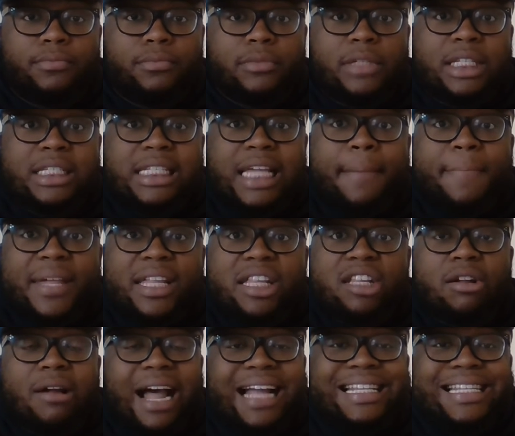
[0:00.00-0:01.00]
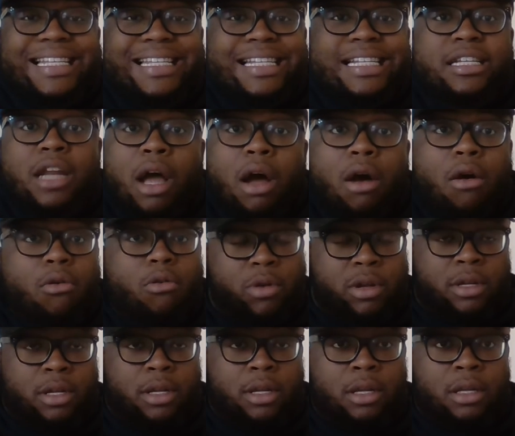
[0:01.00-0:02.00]
and say, Mr. I didn't know.
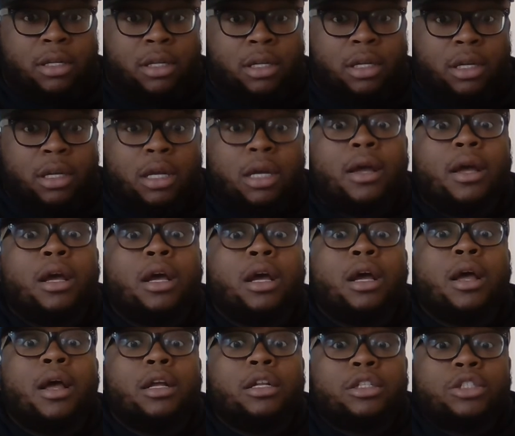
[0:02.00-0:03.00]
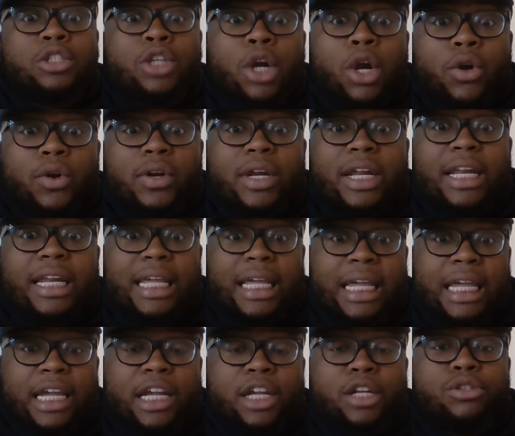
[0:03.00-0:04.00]
Turn it
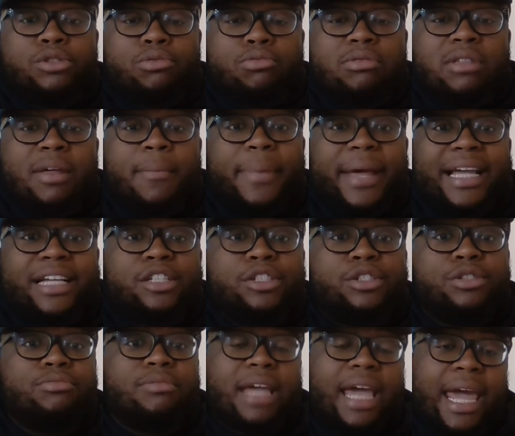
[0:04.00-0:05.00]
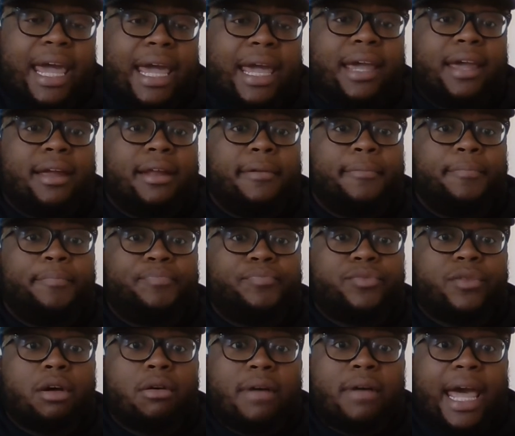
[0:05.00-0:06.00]
in. Do the best you can.
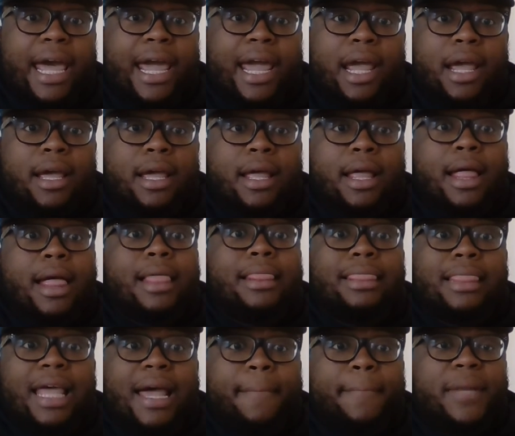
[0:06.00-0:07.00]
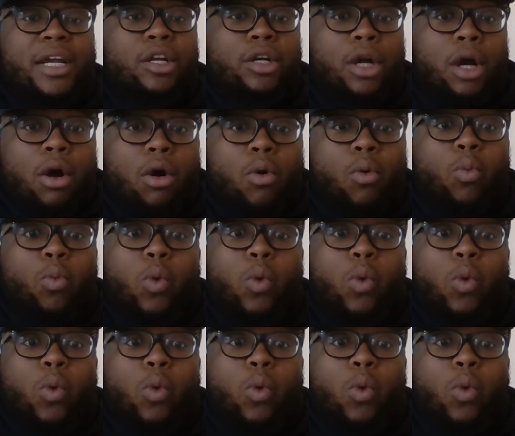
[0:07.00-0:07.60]
Okay? Let me know